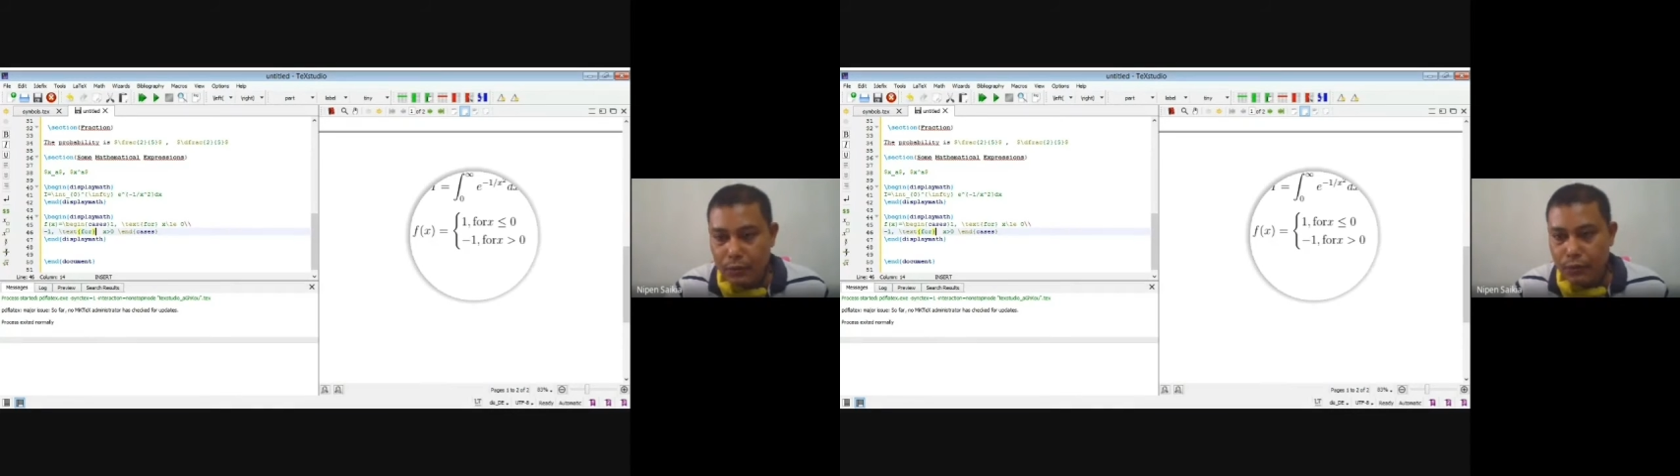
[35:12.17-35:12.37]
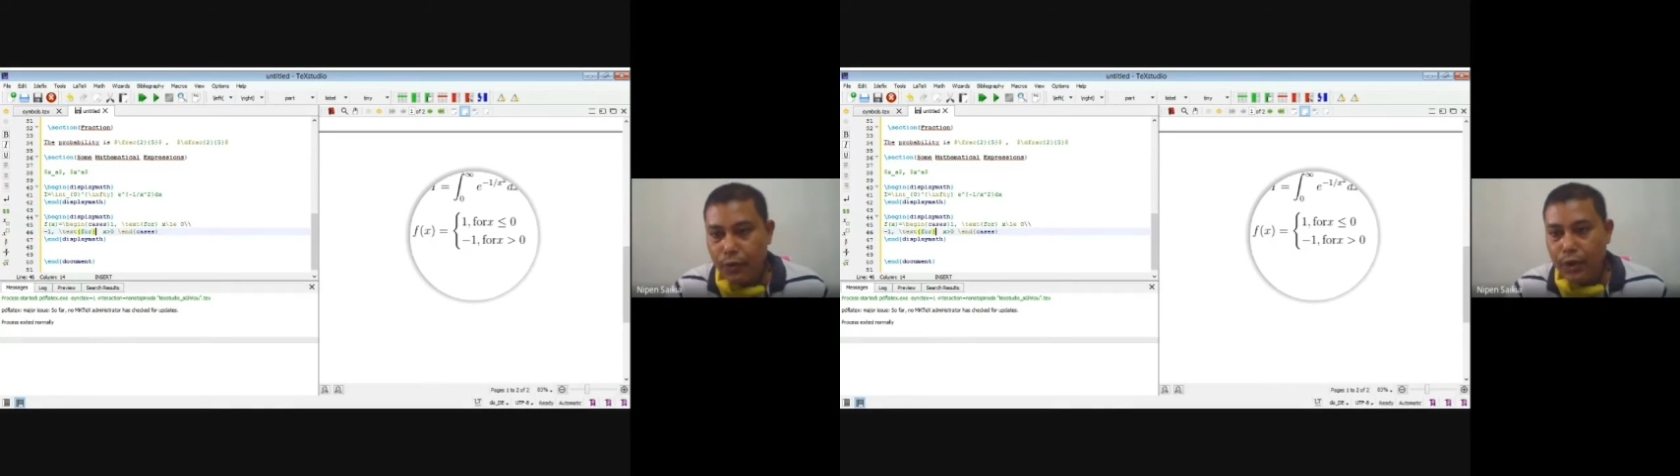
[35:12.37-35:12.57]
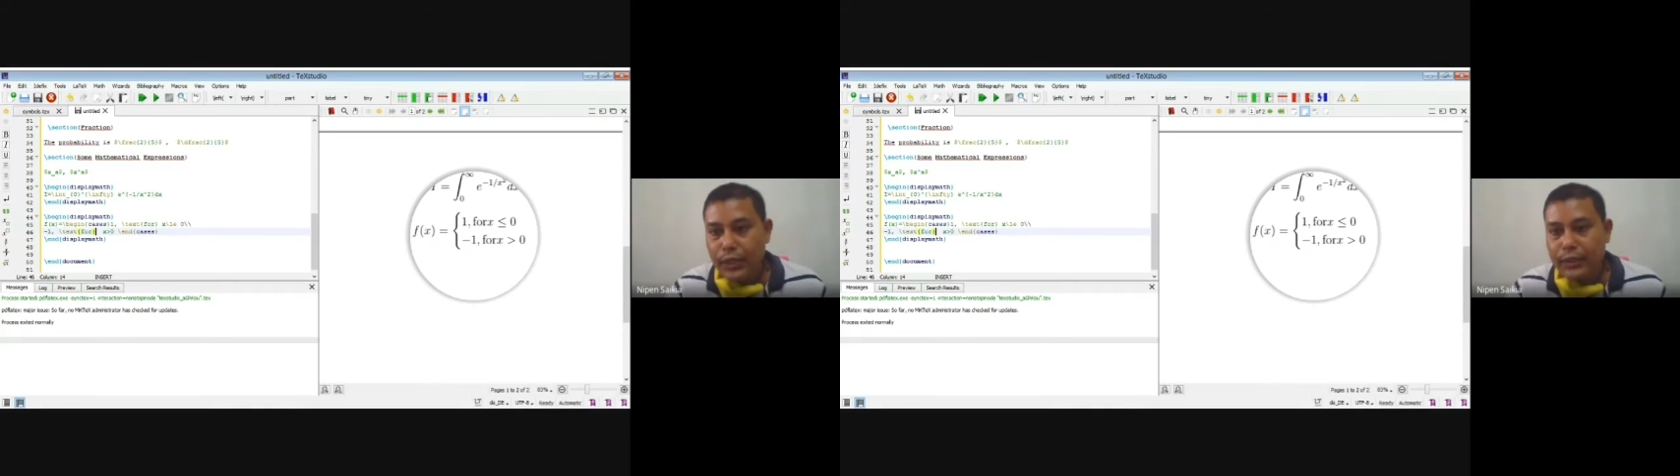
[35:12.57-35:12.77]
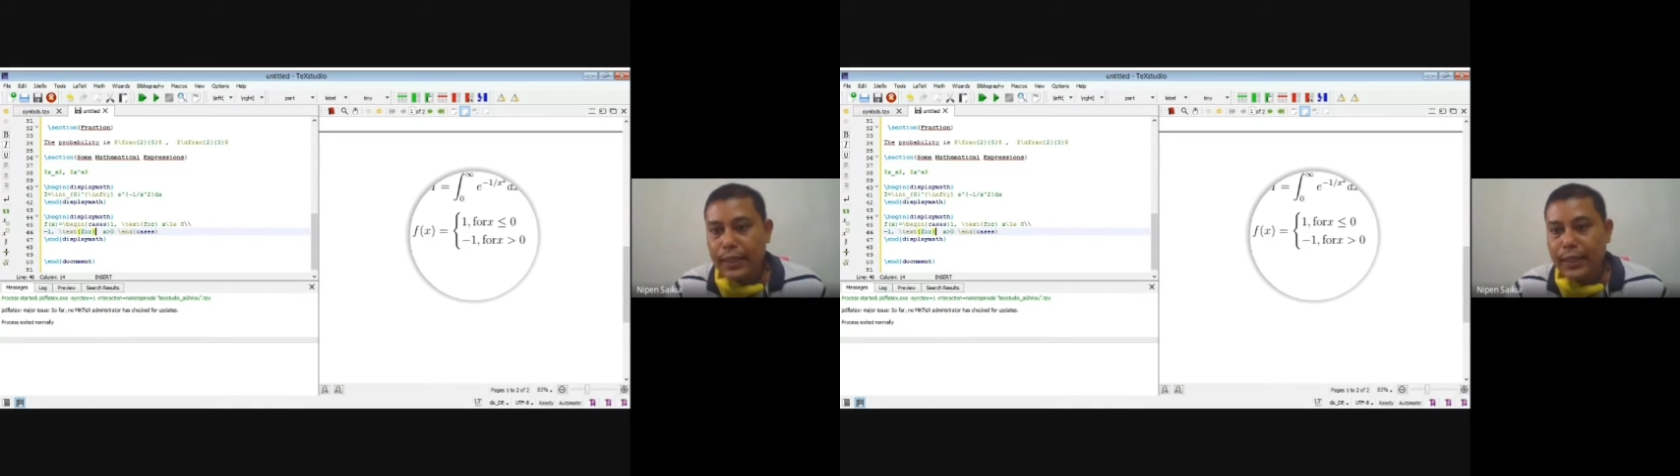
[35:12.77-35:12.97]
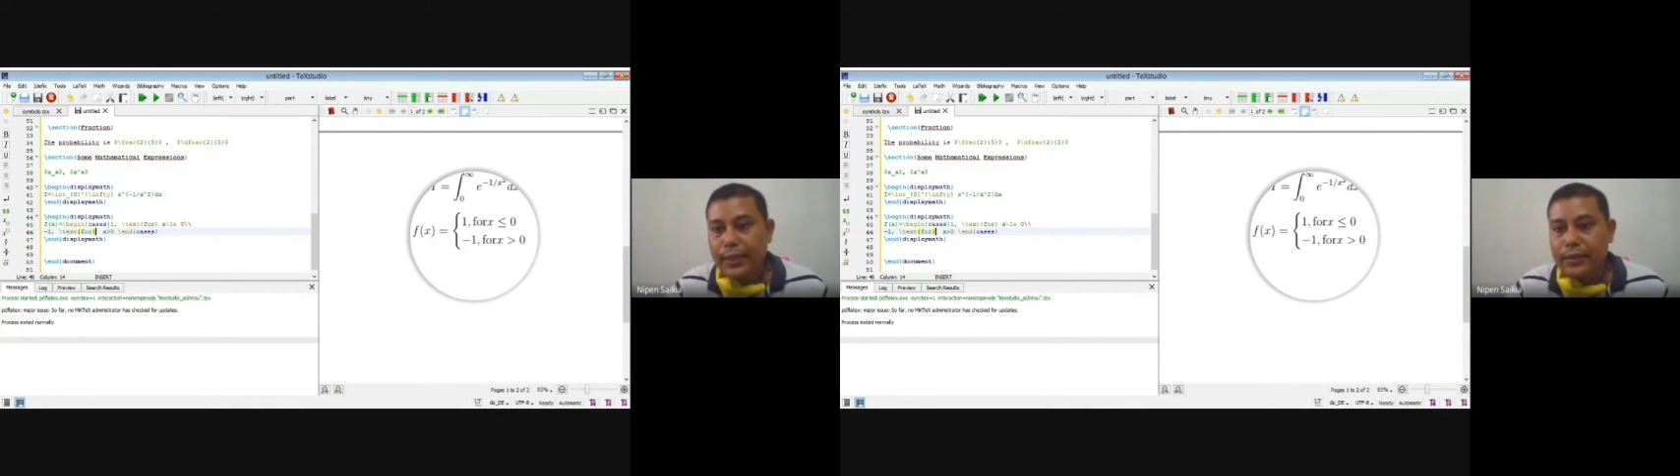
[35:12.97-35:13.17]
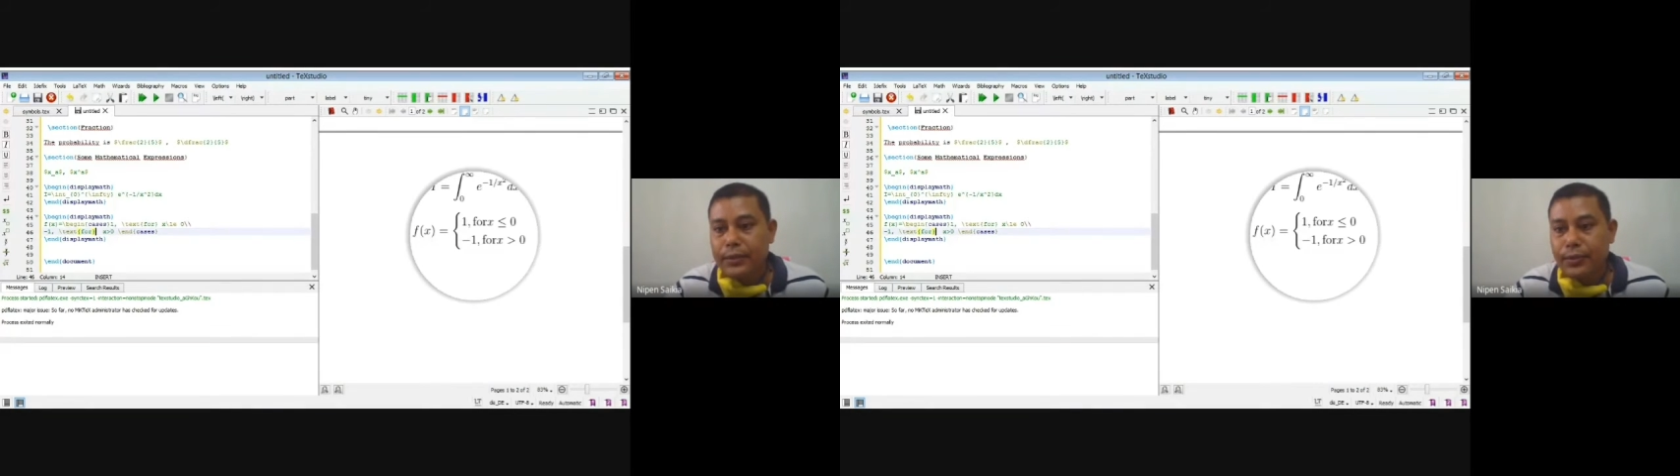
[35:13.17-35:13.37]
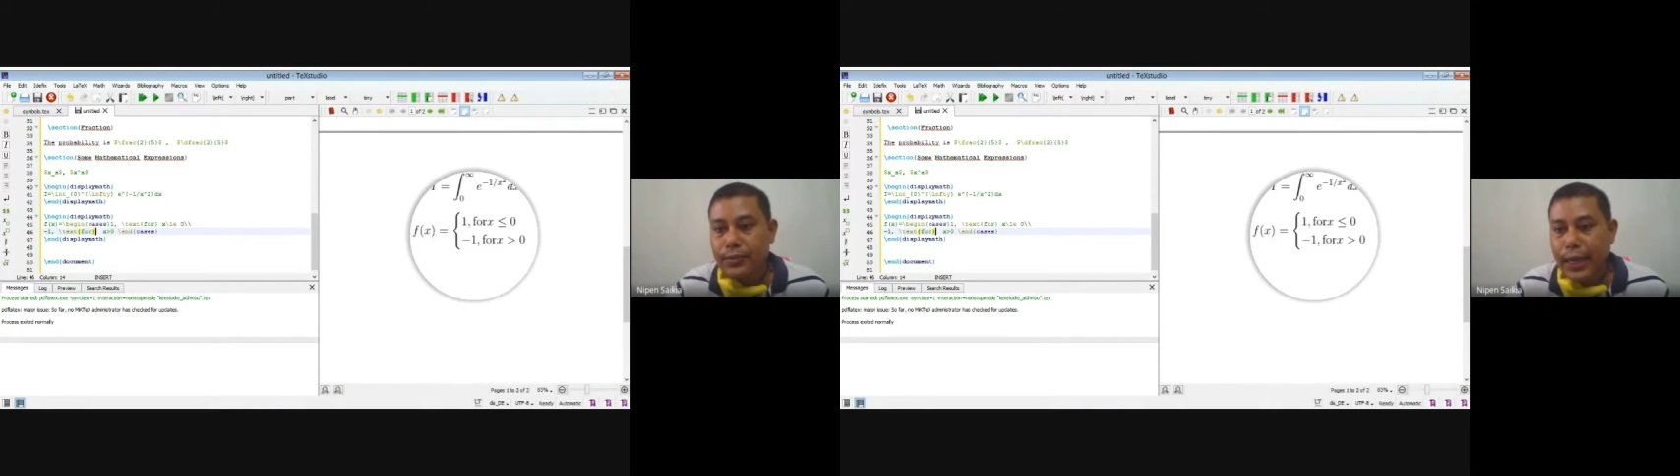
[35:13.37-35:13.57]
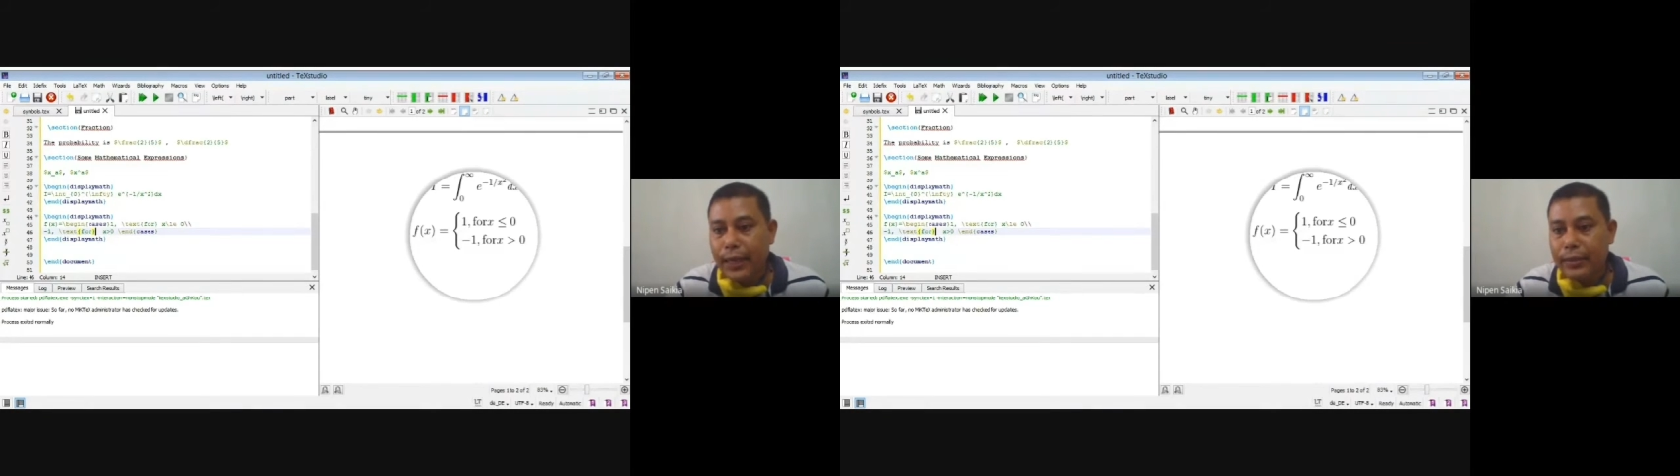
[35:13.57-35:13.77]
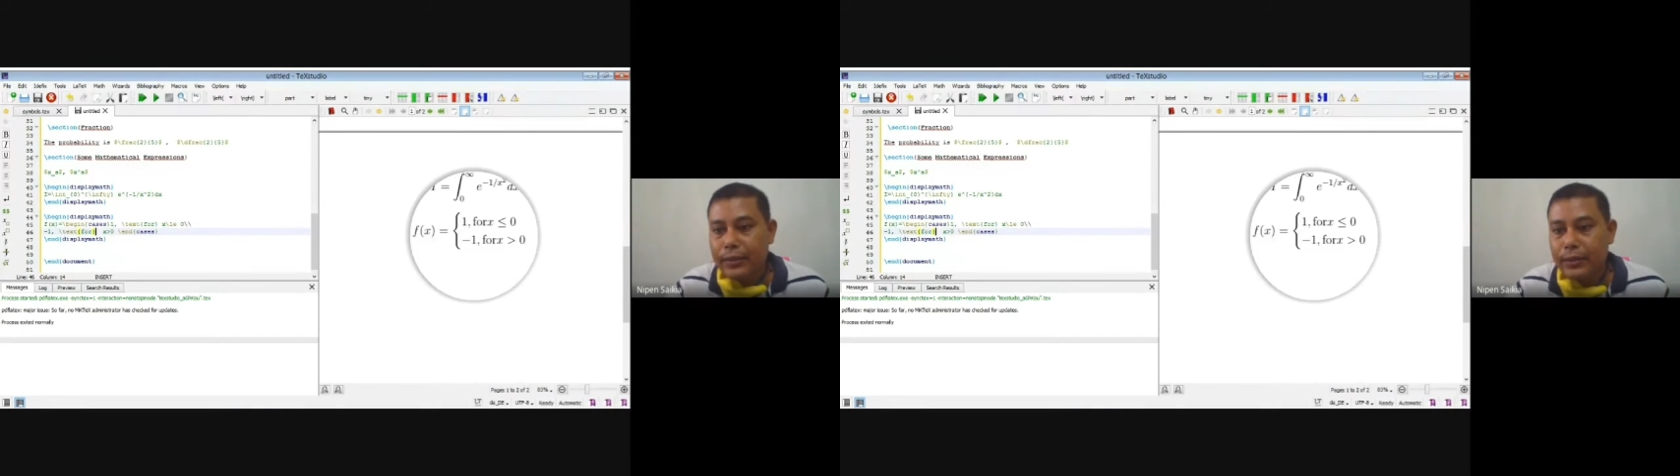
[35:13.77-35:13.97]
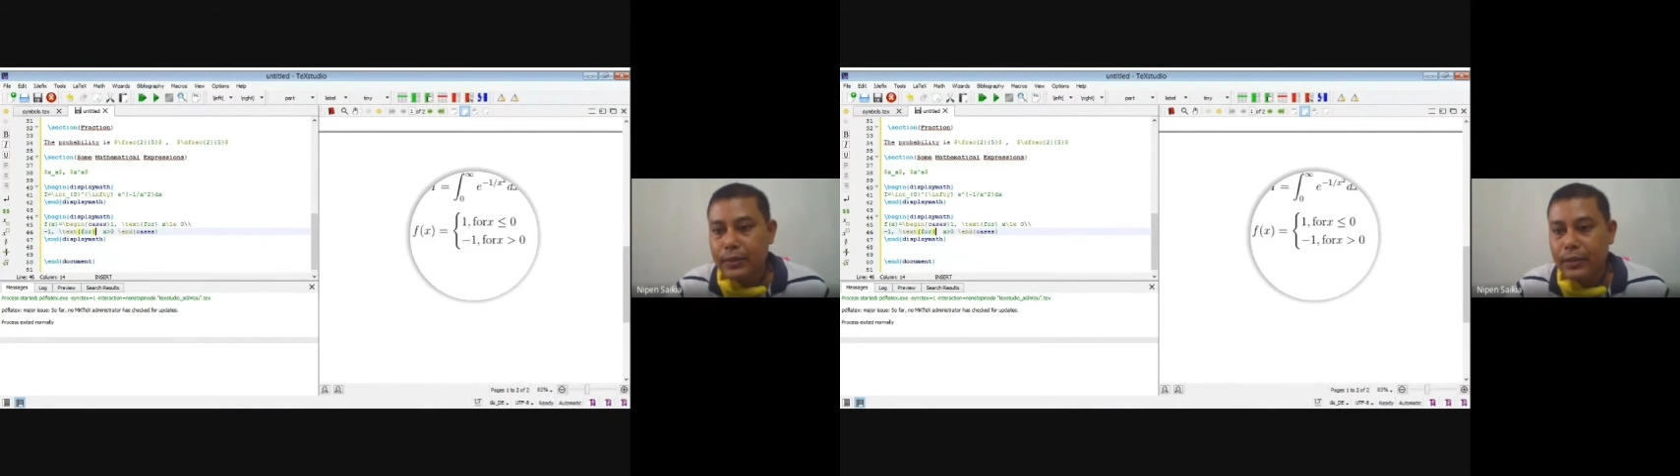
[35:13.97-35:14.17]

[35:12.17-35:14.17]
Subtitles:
is attached to x,